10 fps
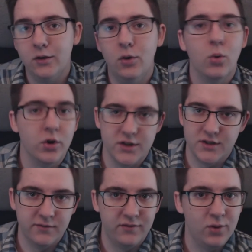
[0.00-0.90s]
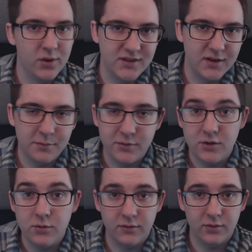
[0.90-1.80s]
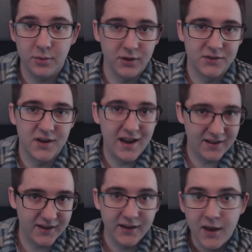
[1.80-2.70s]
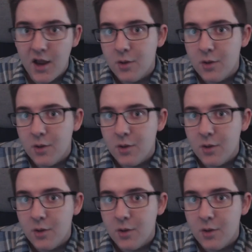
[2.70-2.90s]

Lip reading: gorgeous voice and a beautiful personality.